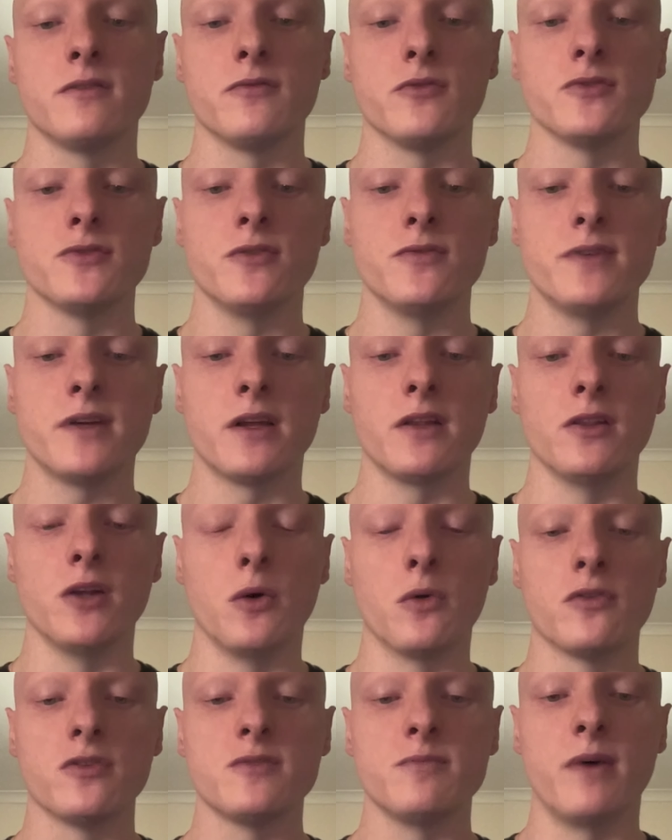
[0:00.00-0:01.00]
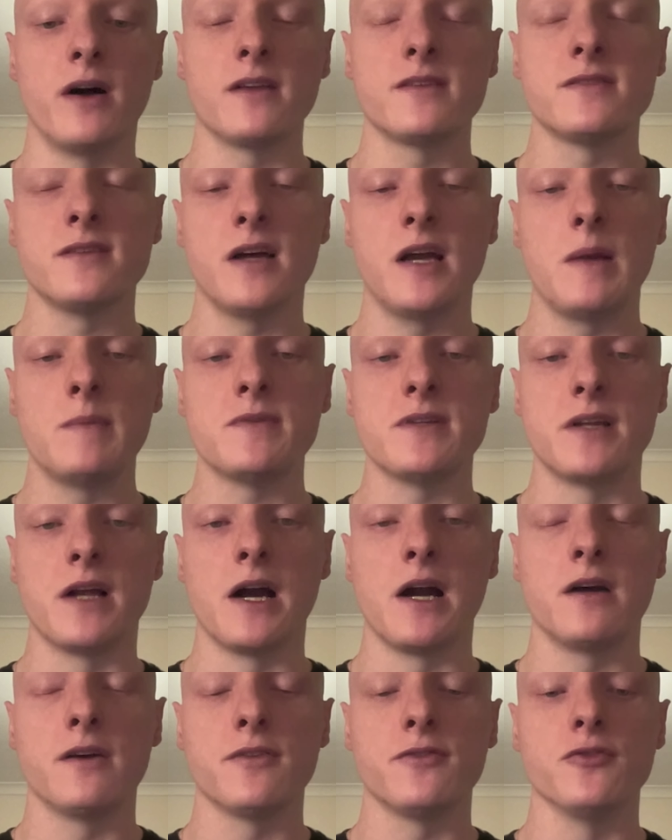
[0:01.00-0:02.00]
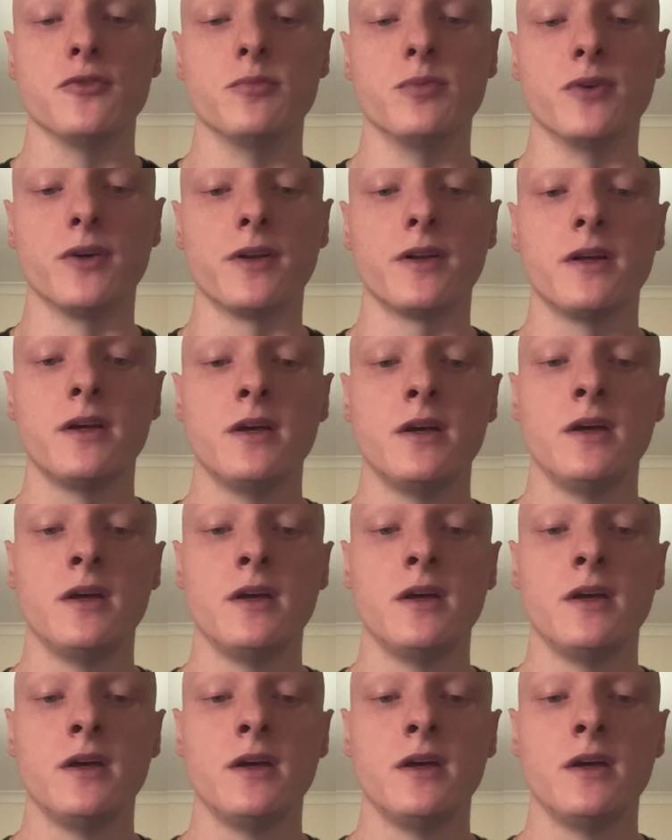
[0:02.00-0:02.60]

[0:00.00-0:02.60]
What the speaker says: resulting in lower response times and higher throughput.